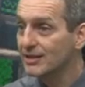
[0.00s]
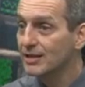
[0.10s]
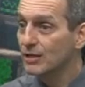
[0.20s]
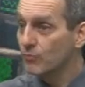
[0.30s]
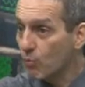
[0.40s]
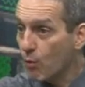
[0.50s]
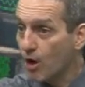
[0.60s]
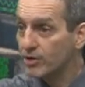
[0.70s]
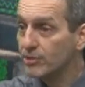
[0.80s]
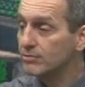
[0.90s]
For
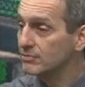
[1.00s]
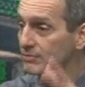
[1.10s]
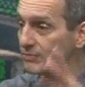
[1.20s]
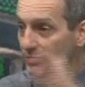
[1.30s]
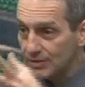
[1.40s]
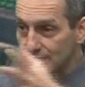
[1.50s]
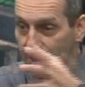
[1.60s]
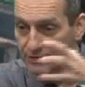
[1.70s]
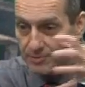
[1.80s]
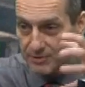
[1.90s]
water, it
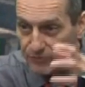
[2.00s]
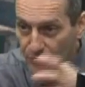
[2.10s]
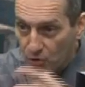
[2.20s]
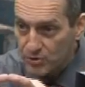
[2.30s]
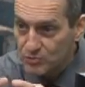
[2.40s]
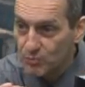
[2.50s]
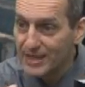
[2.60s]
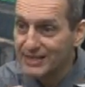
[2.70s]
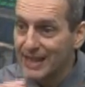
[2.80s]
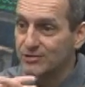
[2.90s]
has to be focused
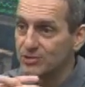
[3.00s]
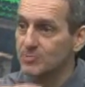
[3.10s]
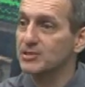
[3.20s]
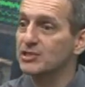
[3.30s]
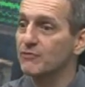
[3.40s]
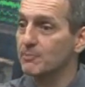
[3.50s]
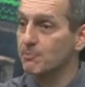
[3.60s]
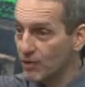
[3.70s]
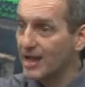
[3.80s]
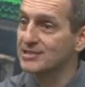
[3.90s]
way down to a specific
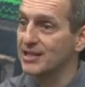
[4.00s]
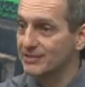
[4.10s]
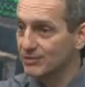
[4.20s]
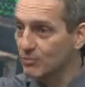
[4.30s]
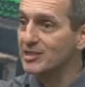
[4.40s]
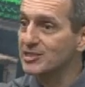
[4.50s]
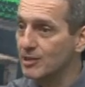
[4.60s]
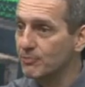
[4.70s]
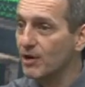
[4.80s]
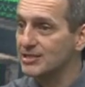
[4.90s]
project. You mentioned a
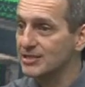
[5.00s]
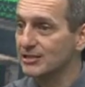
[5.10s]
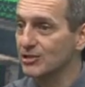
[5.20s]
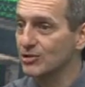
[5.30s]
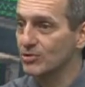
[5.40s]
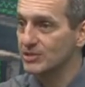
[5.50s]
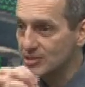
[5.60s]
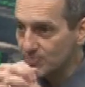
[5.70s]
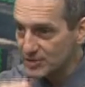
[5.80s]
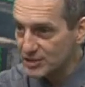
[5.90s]
project in yours, a
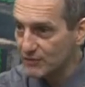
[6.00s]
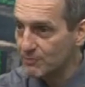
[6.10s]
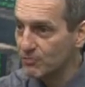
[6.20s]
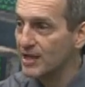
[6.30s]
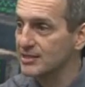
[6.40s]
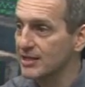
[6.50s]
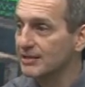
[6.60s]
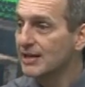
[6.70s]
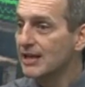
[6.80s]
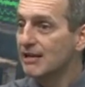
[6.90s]
specific project.
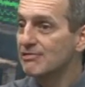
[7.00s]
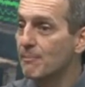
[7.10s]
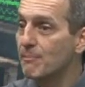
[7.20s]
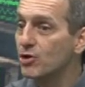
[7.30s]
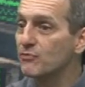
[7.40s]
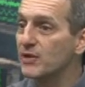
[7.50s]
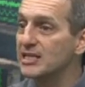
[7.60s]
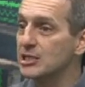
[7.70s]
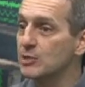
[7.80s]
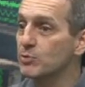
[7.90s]
The
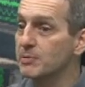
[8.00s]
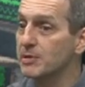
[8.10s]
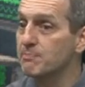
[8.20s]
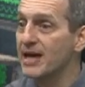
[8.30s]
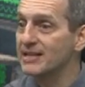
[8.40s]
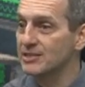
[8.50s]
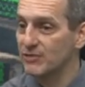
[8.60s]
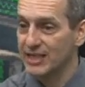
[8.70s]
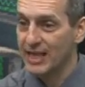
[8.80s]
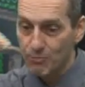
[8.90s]
motivation would be best if it
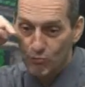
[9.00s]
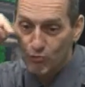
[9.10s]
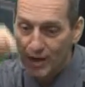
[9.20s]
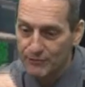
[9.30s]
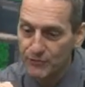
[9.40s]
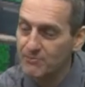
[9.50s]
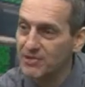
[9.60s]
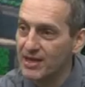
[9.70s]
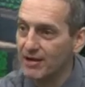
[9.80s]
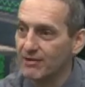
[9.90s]
came right from
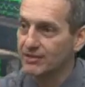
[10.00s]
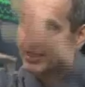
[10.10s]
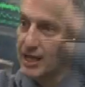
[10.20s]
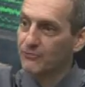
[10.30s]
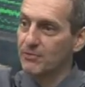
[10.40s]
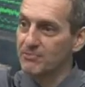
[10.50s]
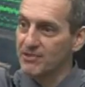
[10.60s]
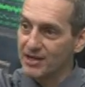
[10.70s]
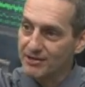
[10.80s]
there, not from there.